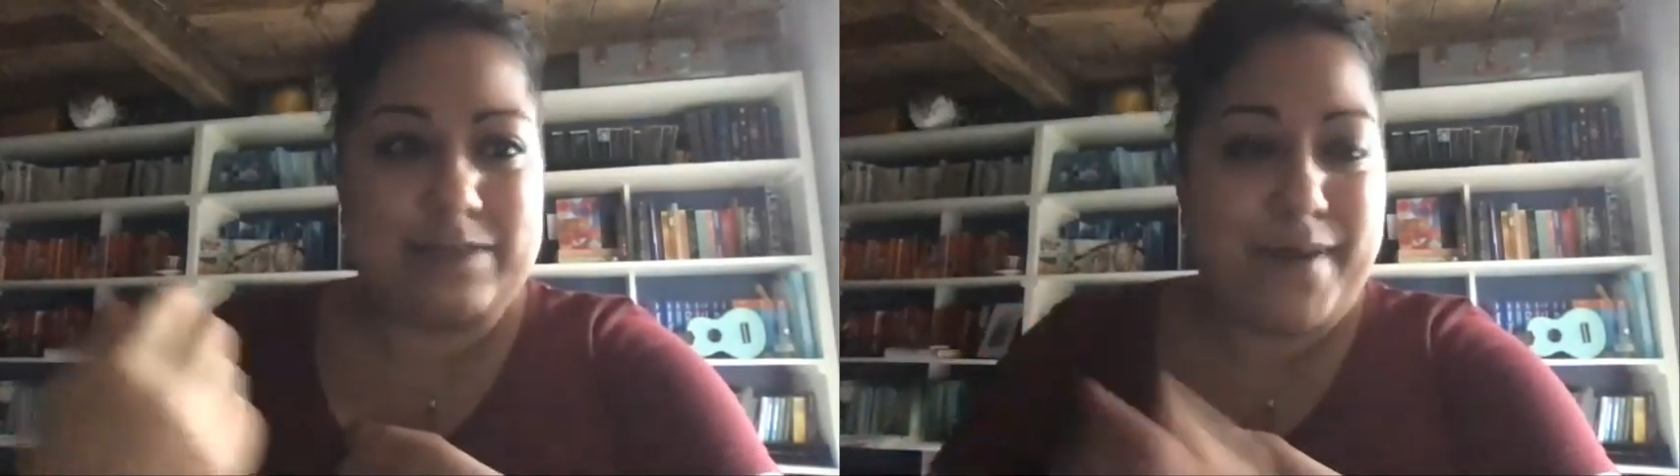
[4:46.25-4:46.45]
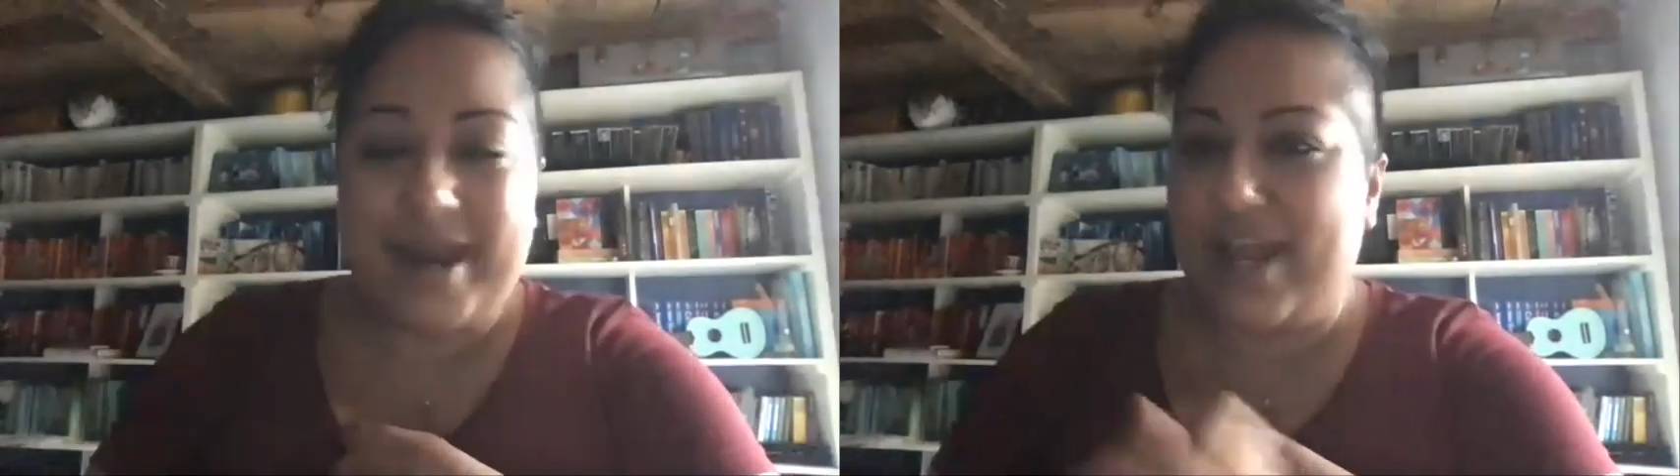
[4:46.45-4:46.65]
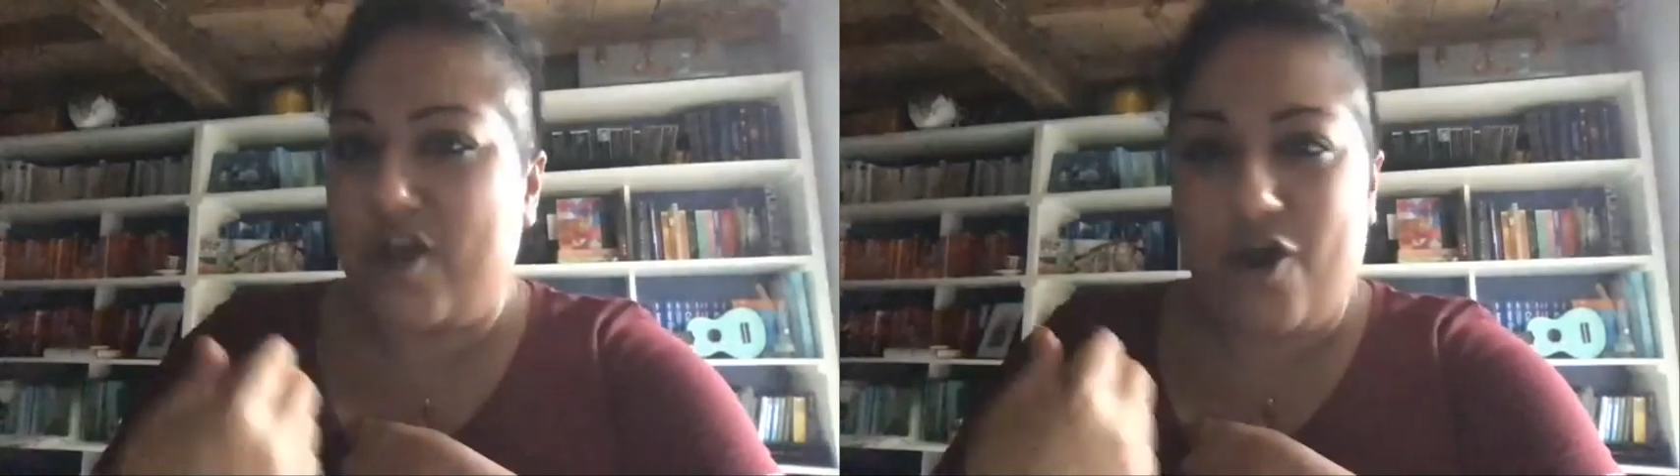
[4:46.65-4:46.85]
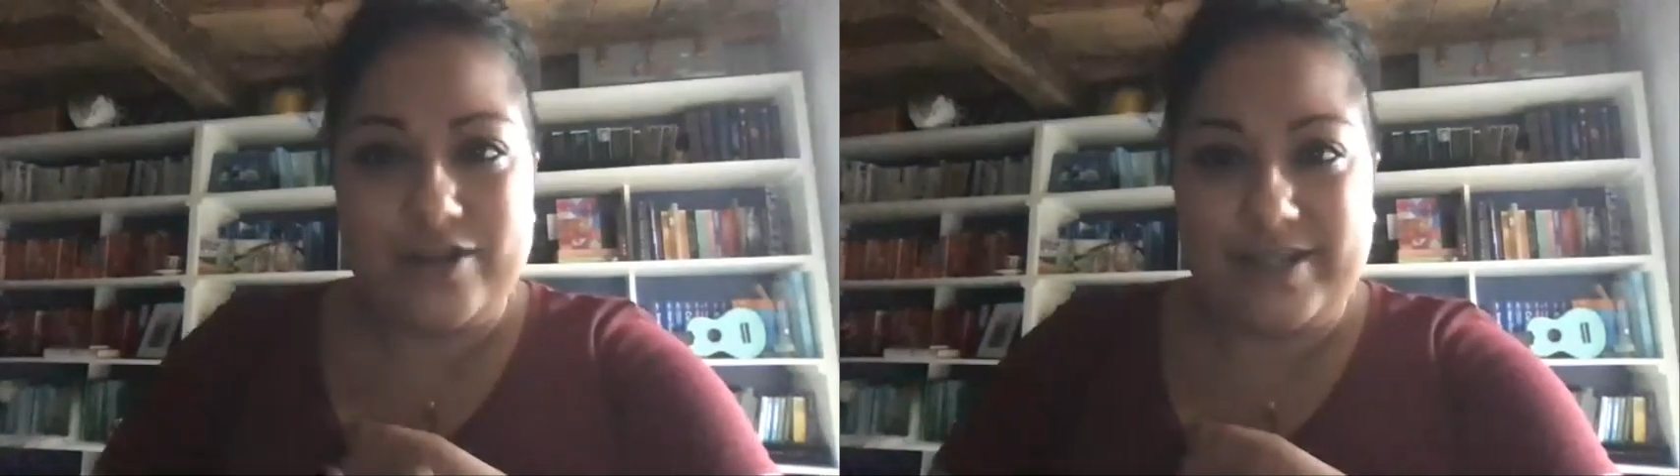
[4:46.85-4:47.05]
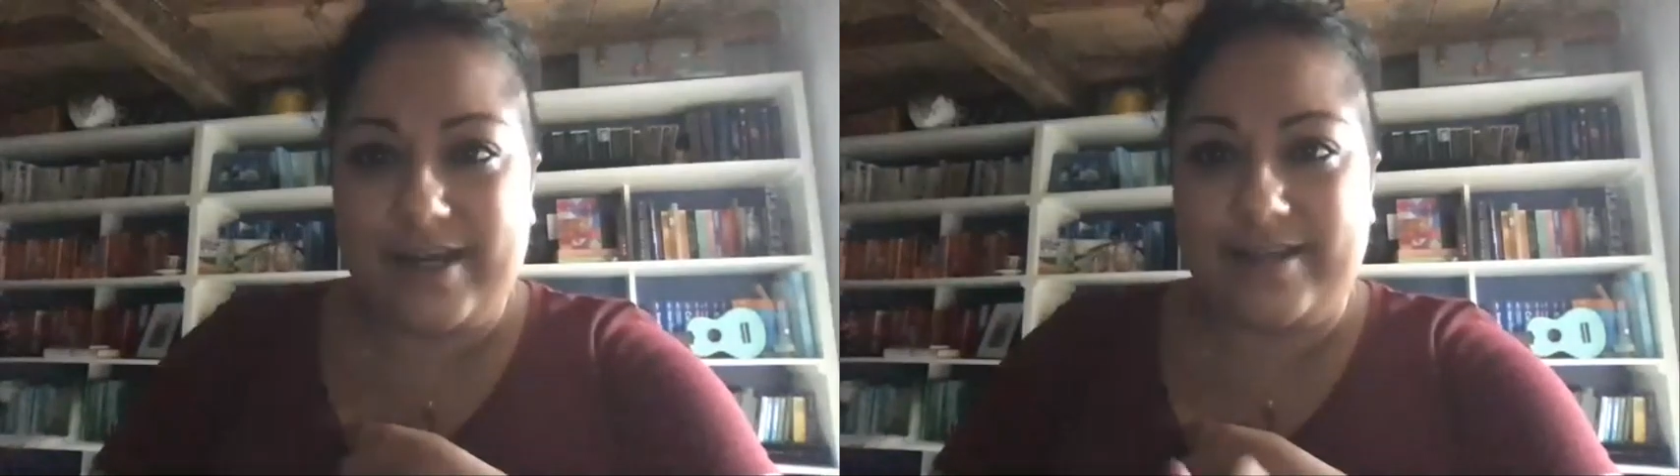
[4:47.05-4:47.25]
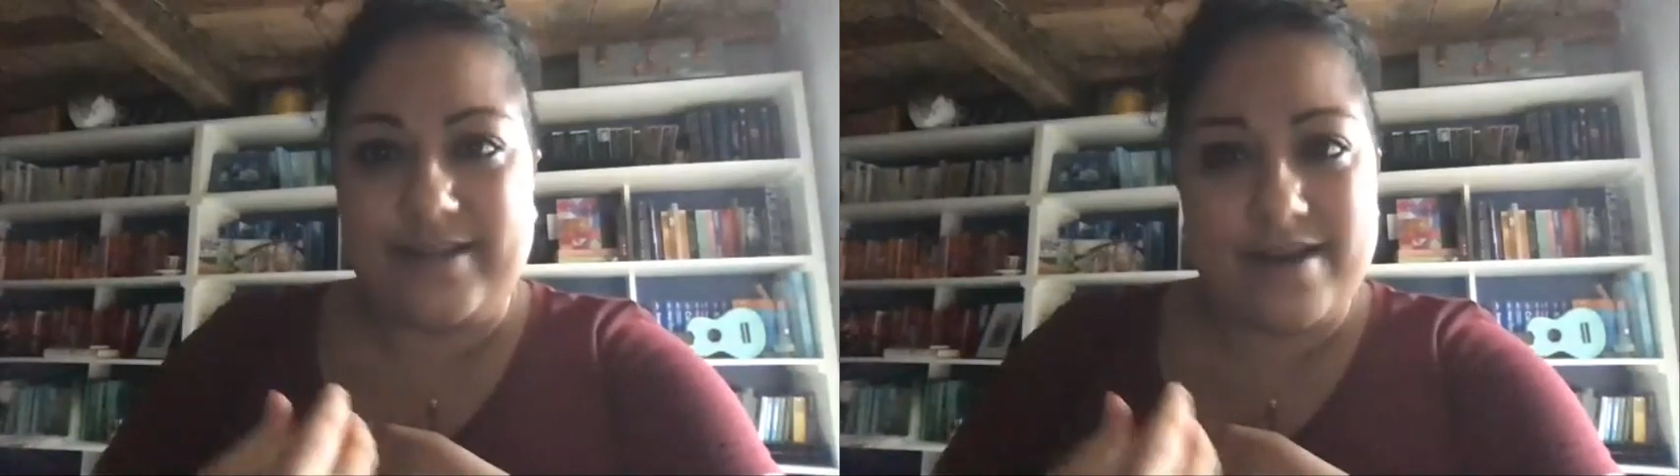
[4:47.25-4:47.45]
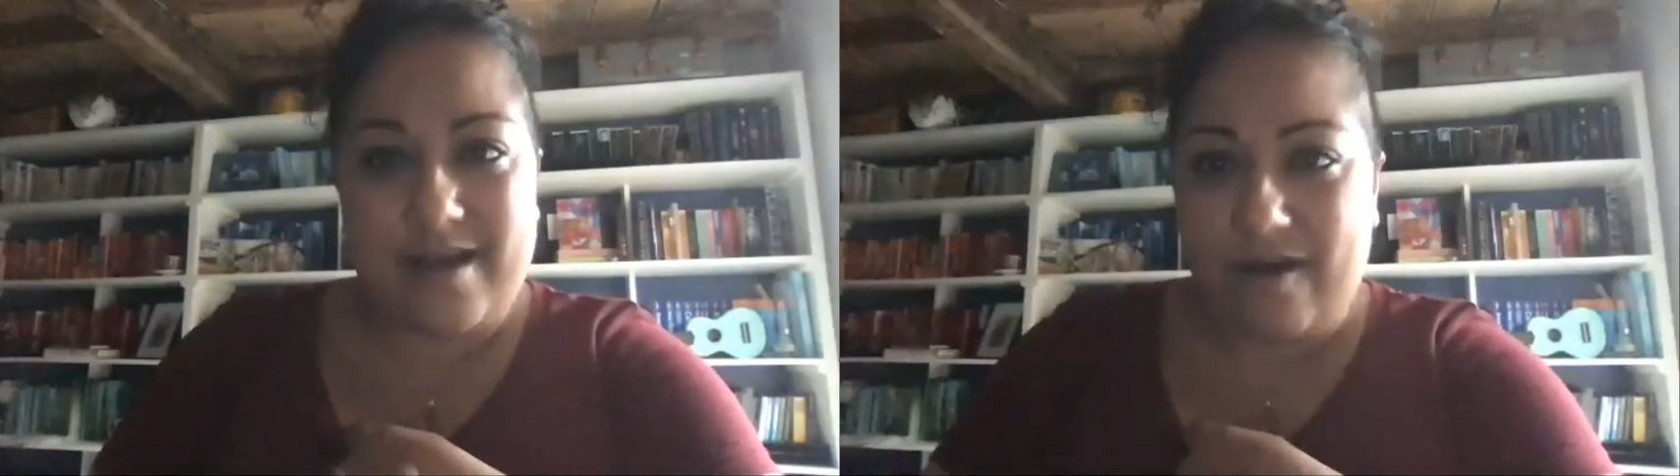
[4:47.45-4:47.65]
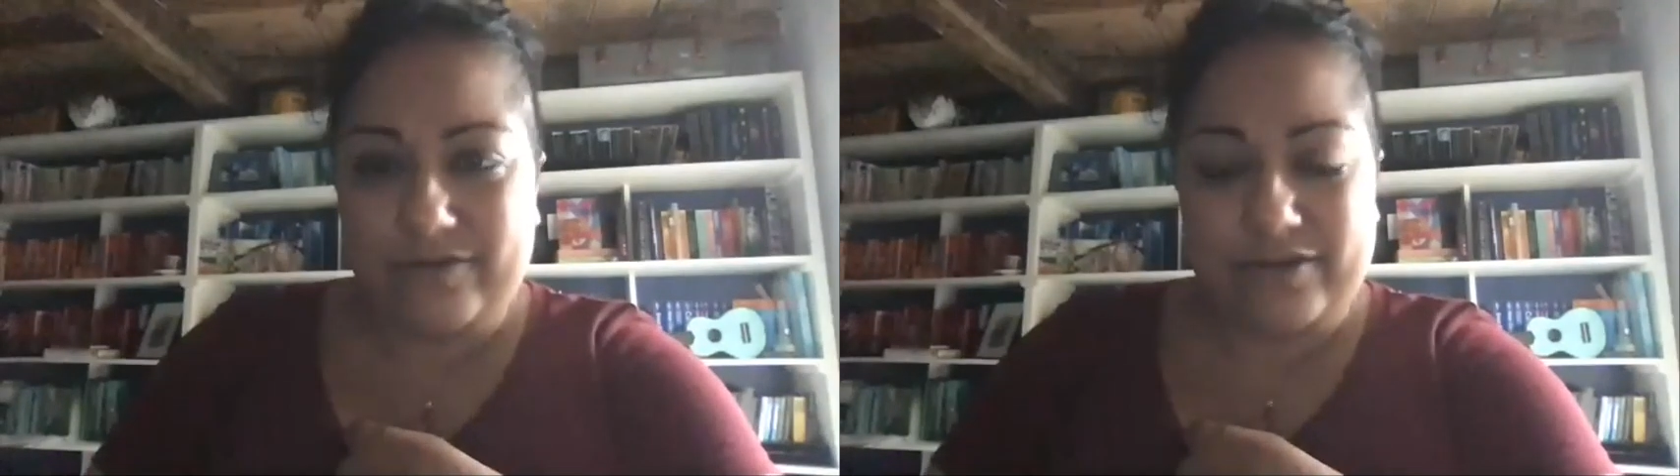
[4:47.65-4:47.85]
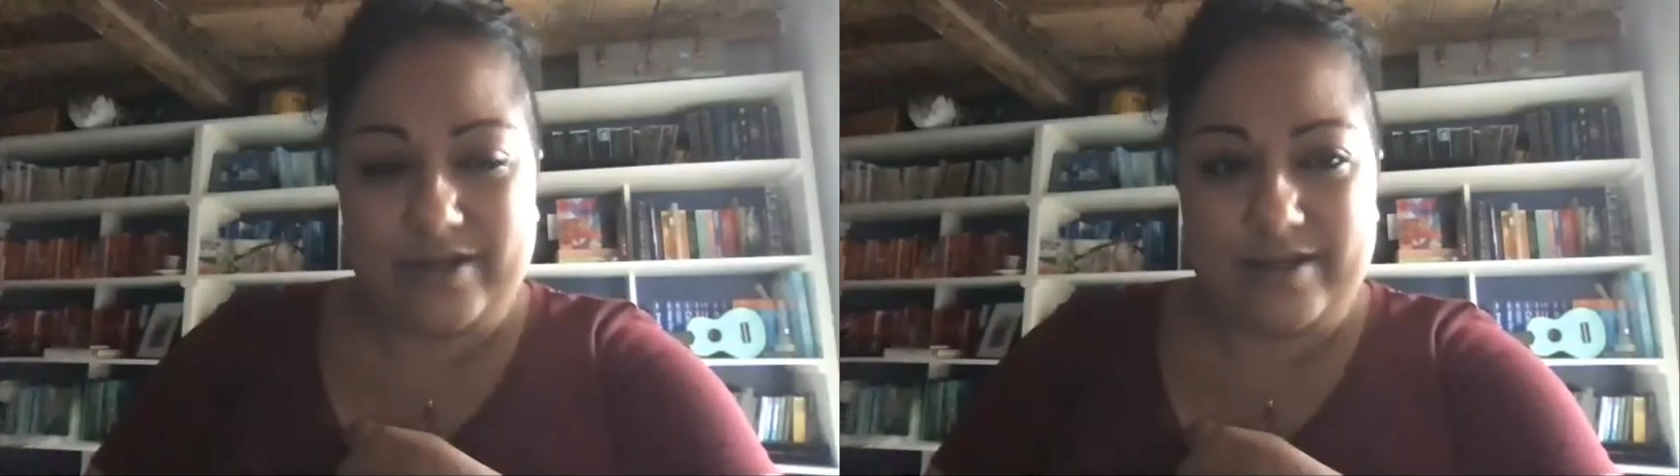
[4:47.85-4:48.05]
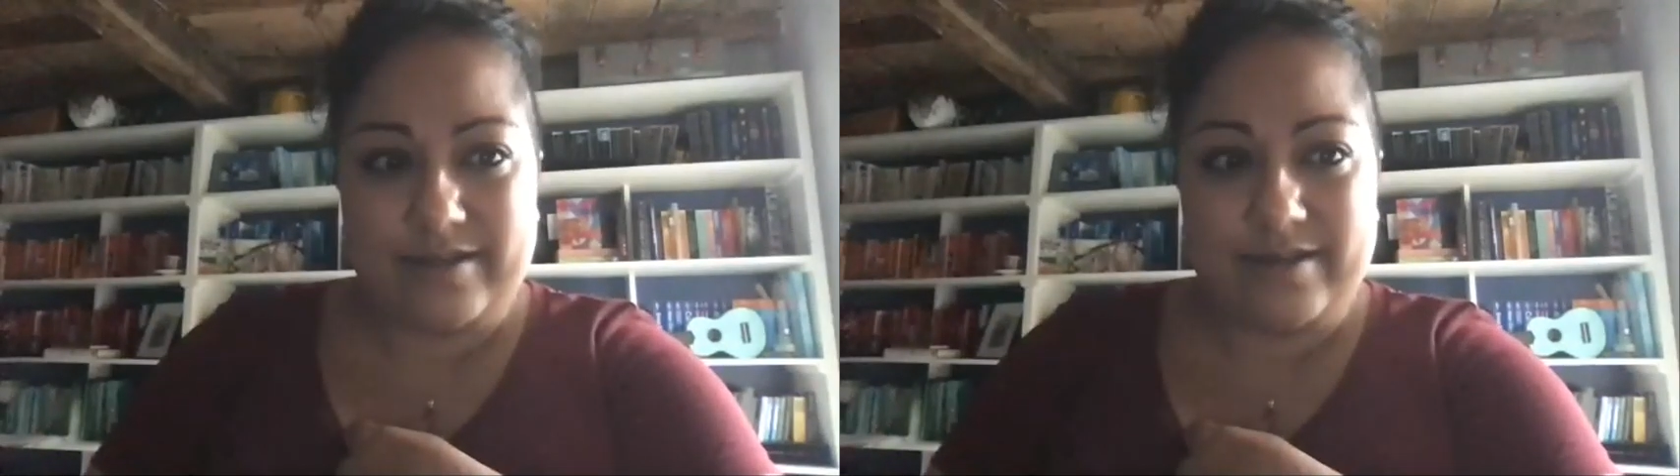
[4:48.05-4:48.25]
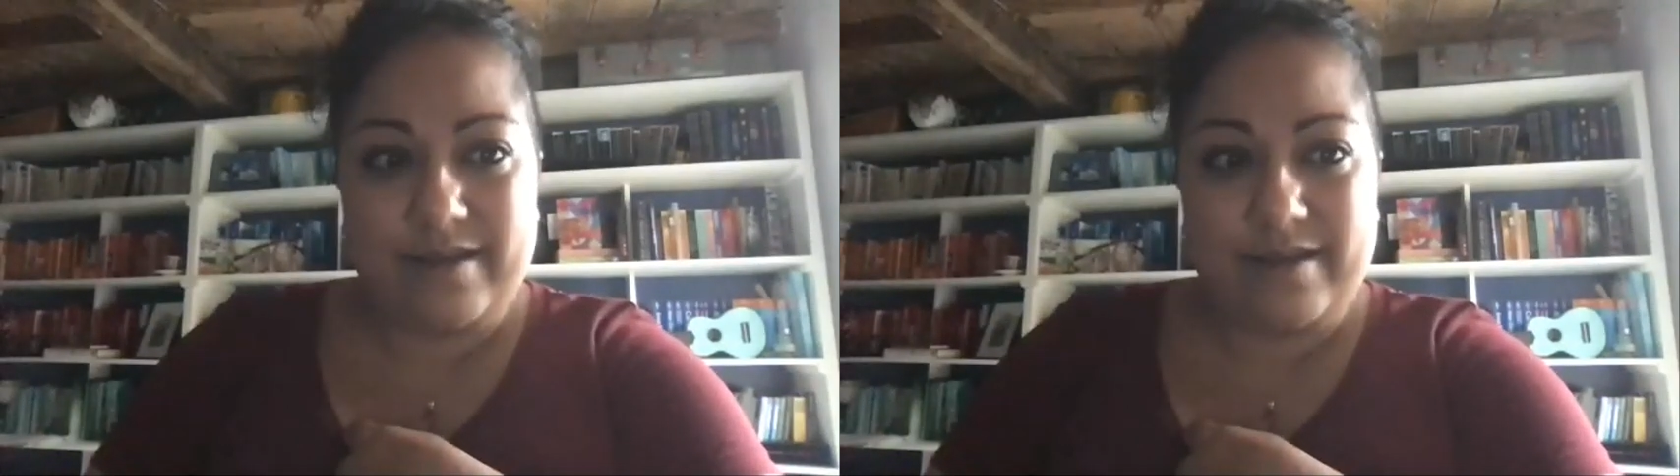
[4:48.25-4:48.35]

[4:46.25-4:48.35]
spanning continents and cultures.